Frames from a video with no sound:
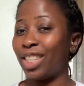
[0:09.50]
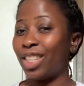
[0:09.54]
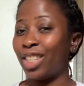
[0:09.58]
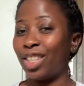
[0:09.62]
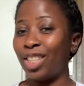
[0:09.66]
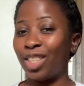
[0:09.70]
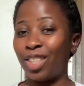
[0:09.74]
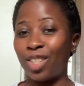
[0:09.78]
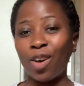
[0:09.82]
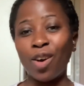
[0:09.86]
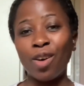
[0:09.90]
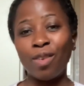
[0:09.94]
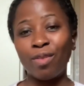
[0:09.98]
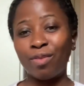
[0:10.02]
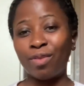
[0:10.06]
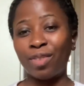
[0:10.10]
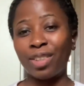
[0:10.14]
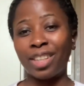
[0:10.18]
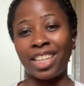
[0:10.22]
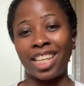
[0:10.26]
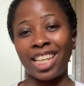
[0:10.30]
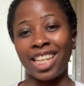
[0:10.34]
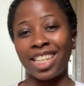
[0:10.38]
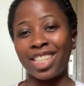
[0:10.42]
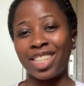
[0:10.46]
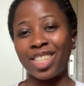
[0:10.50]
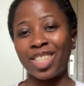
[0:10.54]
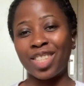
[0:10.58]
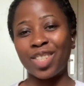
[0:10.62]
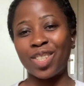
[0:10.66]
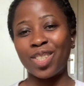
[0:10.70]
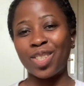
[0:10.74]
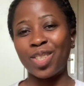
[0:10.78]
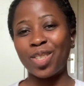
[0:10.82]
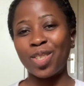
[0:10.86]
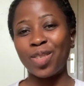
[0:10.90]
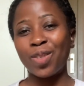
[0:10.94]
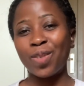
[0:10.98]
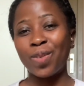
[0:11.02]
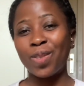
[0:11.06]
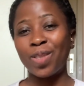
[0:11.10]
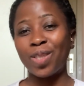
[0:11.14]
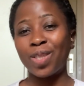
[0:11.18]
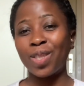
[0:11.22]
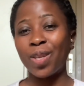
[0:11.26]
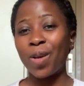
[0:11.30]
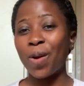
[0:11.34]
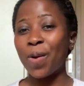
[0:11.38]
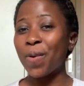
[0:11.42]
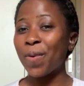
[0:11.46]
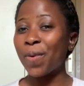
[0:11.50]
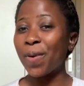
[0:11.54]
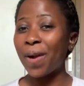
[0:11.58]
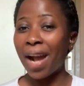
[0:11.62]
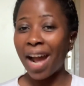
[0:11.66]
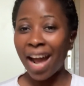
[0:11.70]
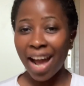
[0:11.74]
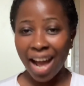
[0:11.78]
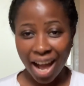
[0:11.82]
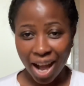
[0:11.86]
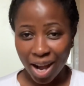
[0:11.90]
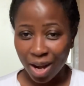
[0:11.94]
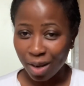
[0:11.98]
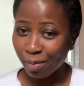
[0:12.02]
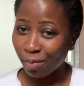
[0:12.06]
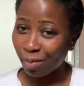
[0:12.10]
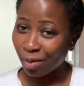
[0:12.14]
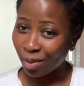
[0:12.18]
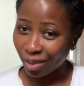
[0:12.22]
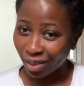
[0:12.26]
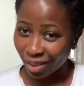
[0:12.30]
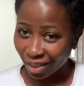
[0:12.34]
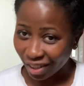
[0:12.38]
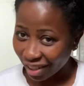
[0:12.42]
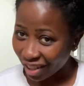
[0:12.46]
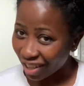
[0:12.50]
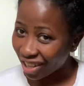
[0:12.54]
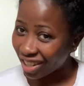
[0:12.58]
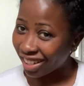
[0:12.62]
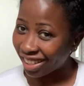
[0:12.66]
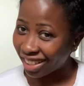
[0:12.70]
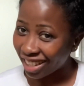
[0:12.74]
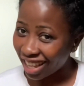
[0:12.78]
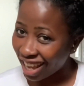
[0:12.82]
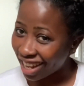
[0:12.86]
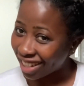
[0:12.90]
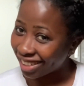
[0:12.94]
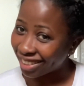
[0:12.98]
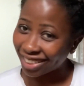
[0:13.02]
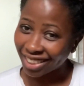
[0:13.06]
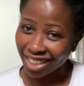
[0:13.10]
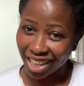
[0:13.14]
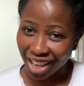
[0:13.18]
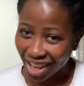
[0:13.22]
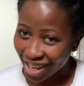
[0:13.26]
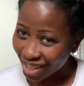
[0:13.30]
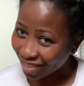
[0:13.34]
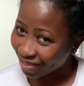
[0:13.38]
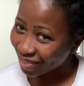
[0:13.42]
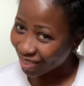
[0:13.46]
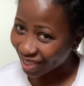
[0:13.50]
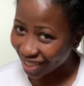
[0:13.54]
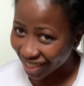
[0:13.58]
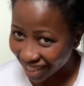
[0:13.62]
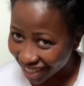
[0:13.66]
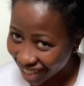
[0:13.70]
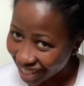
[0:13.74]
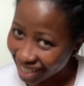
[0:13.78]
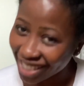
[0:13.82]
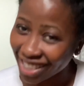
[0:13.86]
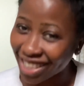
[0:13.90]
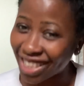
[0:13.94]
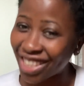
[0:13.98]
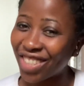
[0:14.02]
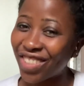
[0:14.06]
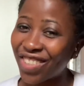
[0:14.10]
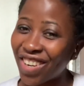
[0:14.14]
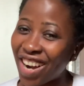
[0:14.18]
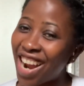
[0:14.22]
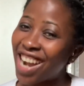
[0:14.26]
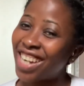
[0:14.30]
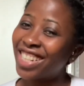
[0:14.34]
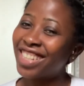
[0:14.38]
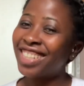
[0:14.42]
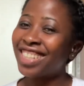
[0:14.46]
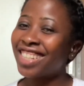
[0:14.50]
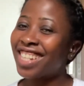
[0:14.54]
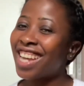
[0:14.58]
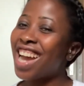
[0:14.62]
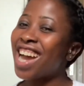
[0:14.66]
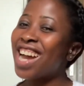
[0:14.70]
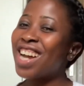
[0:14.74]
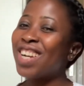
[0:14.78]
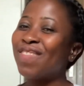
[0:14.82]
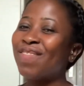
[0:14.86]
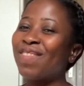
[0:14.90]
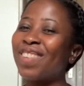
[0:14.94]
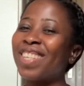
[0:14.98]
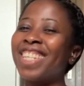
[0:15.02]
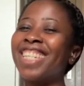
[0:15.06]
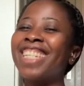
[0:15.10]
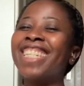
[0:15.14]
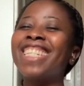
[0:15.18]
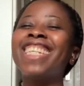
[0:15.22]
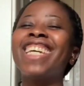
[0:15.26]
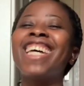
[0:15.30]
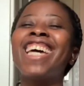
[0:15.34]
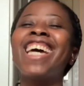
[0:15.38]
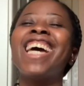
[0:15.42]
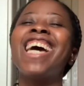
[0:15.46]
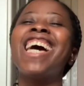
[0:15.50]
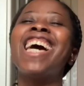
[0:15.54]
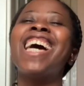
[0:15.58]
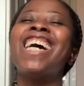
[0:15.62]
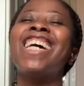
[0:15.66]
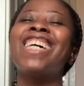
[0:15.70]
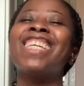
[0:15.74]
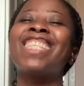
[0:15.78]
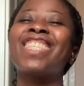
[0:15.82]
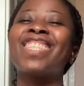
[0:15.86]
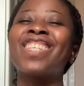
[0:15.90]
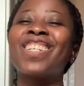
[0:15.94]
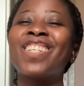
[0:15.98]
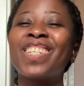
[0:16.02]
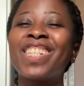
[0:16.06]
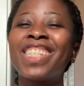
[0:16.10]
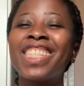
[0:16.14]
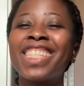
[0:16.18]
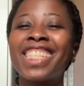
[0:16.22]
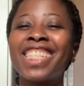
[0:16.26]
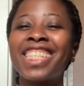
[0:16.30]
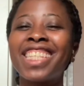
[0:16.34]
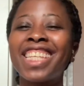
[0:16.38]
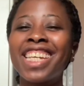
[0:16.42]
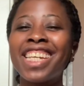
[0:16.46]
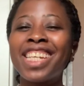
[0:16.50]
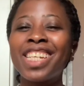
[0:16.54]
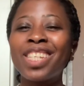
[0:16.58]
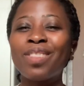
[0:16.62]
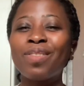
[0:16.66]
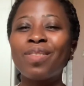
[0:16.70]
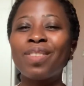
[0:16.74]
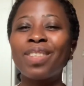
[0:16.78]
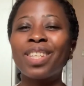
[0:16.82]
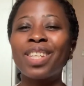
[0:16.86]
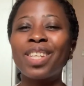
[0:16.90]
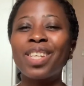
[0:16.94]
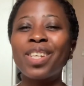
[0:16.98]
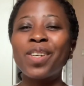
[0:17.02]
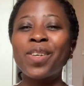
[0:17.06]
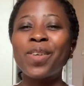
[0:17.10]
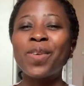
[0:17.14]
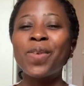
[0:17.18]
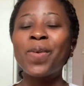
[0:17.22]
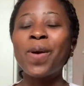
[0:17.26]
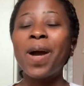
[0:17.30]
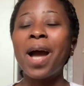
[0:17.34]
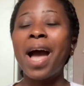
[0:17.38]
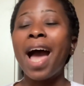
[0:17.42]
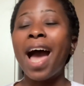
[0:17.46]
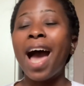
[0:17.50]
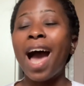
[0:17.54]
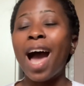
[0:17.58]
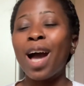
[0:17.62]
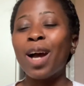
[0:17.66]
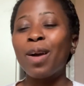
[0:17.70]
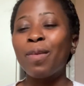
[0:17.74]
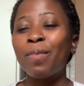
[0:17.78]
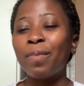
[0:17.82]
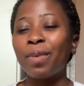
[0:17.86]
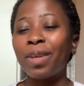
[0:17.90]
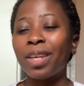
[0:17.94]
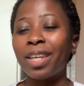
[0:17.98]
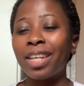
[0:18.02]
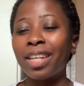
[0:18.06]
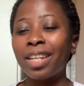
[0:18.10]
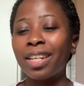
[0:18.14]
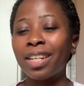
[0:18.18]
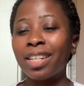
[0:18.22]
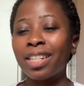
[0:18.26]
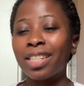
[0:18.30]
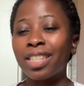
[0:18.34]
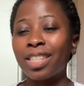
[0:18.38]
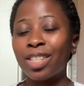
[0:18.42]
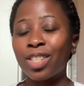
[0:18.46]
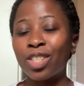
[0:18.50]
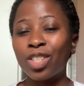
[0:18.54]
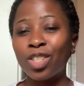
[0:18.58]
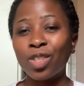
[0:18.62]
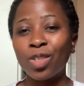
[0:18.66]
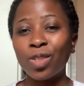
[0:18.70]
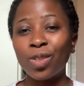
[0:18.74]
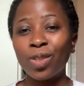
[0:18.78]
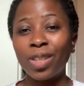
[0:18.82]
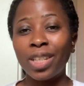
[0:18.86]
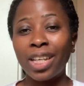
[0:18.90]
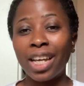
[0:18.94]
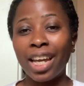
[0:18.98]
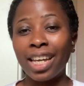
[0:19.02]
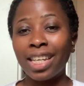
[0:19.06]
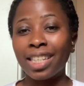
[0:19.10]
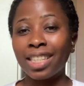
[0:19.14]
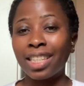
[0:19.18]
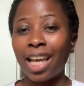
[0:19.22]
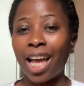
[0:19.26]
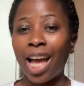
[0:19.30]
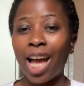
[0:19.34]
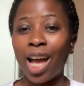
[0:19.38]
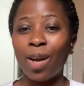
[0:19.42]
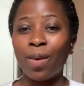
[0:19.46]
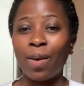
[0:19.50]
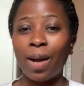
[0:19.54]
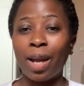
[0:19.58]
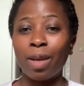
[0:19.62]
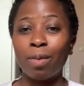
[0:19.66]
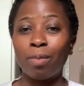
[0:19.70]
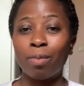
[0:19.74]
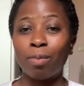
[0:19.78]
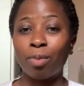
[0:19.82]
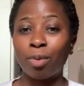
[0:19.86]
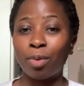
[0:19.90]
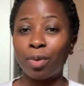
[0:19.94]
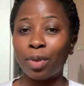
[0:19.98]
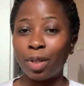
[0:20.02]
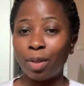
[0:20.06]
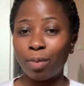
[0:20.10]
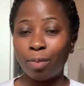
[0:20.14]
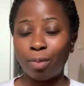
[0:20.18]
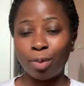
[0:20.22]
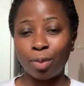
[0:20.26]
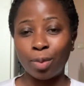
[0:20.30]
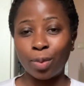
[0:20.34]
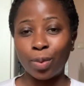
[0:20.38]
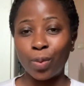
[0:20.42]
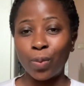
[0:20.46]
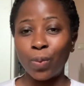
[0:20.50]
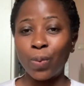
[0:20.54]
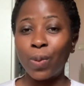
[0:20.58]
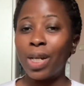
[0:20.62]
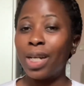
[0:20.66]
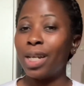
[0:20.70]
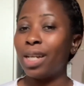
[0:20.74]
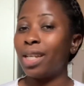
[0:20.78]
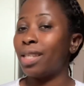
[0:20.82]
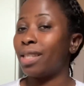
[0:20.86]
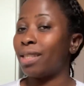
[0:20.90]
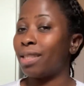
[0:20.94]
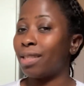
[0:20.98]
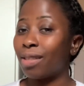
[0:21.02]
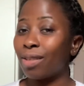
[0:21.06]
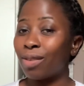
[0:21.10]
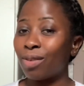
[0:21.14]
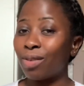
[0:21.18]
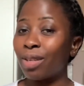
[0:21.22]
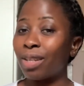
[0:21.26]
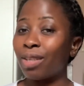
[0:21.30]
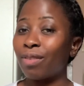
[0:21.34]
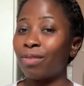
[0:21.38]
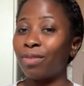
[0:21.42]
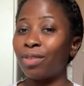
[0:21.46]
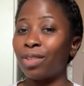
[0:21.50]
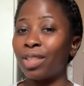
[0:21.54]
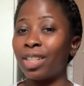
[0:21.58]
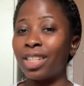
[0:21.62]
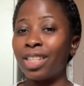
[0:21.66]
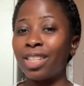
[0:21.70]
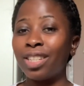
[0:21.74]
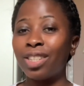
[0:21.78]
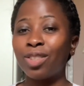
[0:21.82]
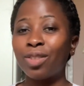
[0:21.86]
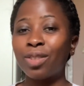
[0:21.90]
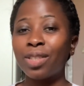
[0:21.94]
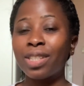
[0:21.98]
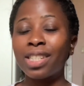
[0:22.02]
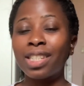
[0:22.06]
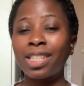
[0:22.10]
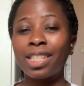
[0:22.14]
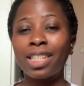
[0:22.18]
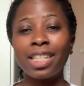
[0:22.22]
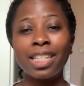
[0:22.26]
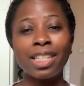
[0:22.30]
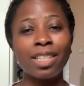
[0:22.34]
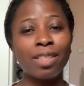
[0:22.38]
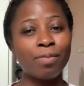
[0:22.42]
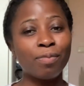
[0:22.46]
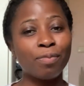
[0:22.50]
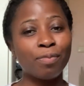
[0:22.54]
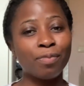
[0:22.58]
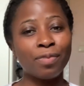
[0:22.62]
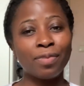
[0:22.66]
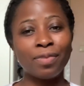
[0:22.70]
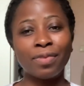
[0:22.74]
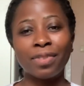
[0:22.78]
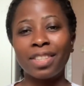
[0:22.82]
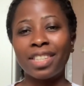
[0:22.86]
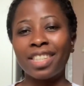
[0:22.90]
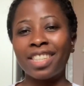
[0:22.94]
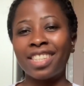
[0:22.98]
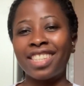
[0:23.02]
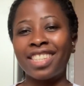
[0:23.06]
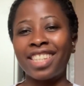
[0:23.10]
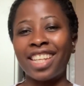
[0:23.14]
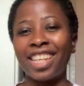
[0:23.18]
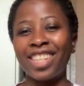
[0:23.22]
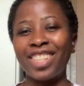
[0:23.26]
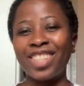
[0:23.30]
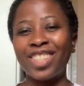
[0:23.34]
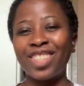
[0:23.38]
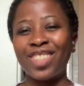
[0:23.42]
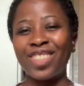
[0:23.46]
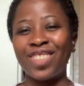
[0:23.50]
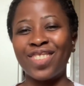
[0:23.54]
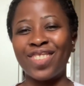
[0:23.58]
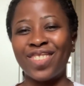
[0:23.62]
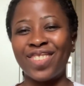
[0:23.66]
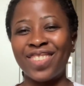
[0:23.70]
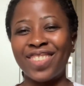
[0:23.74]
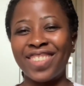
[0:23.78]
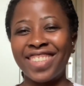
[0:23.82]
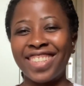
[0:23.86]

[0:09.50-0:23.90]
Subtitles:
don't forget to do so. Help your girl out, help the sister out, you know what I mean? So in today's video, I'm here to show you guys how I pre-poo. So if you're interested, stay tuned.